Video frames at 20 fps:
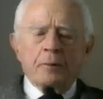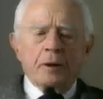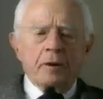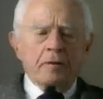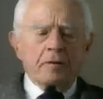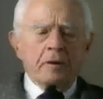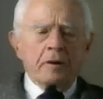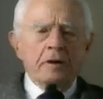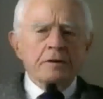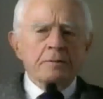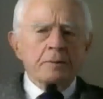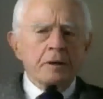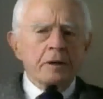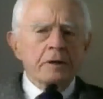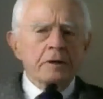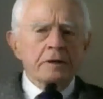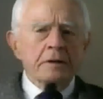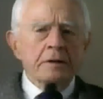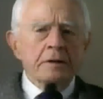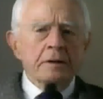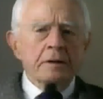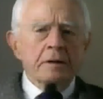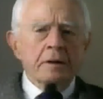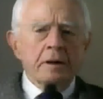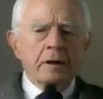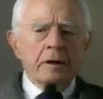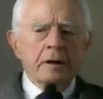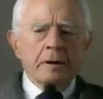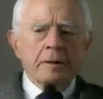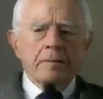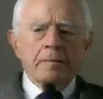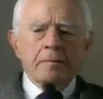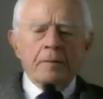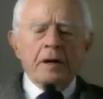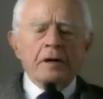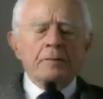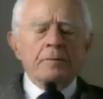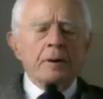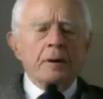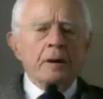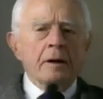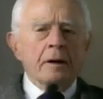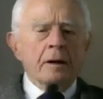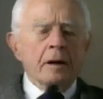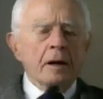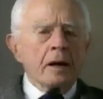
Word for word: pre- vice president of the uh, Metropolitan